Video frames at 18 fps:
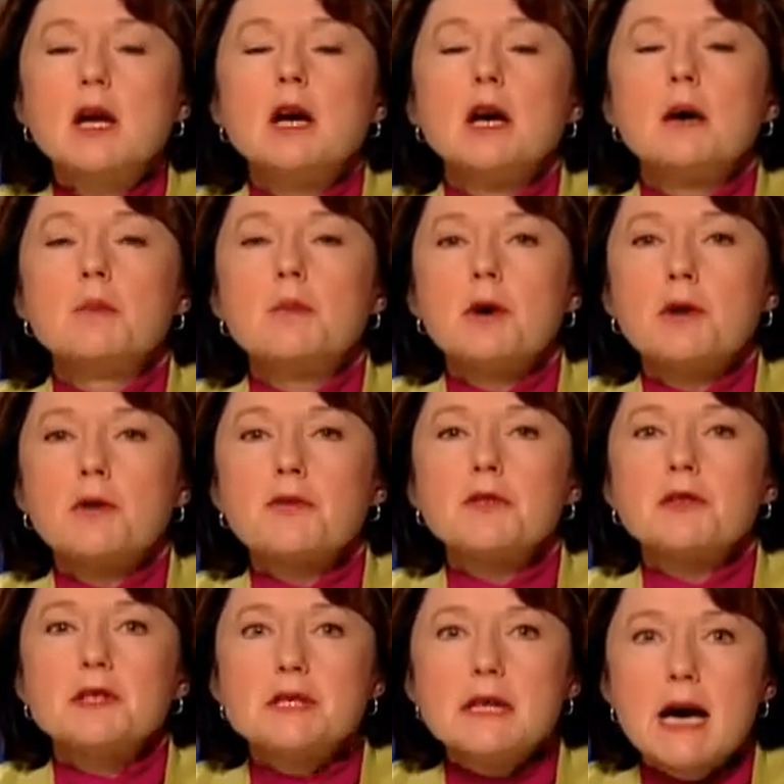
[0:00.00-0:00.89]
and both
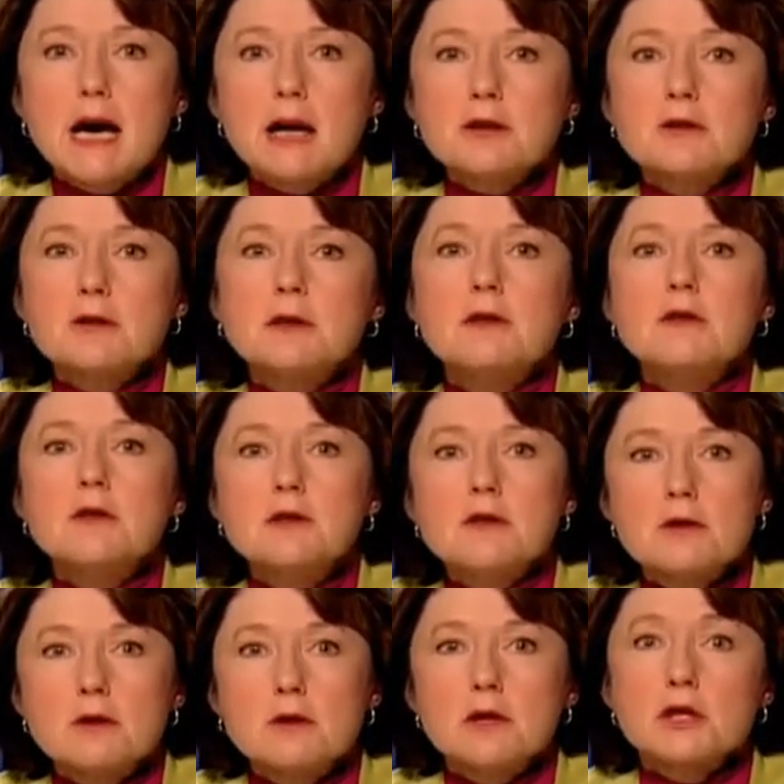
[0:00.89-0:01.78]
the doctor and the
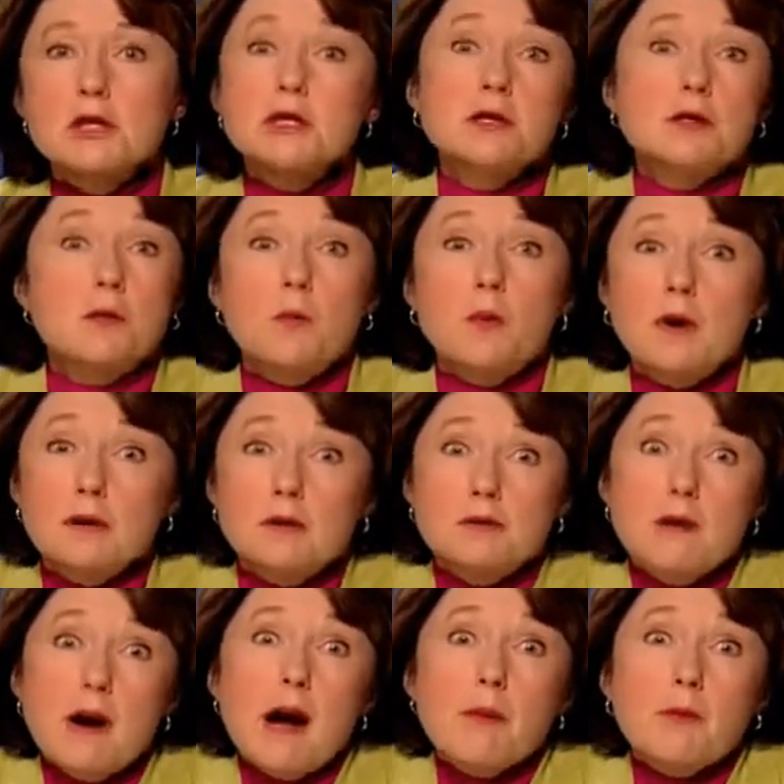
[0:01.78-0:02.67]
nurse should
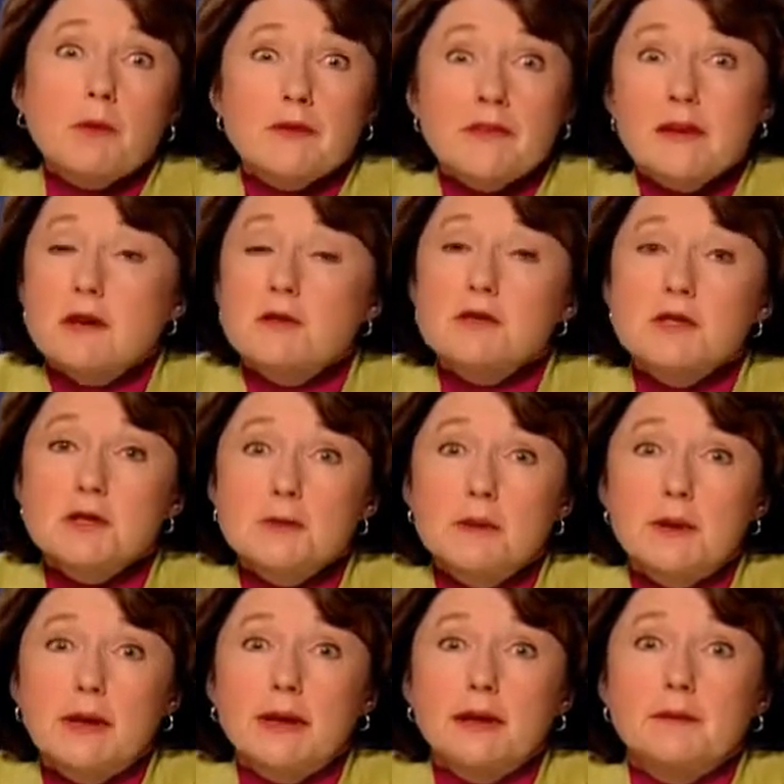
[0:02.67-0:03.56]
drop what they are
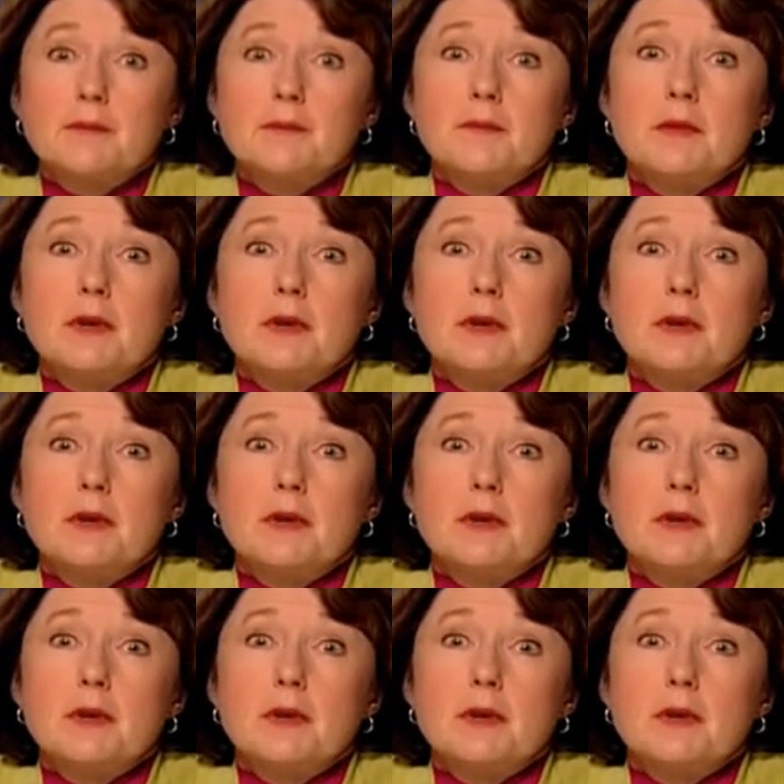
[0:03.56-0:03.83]
doing.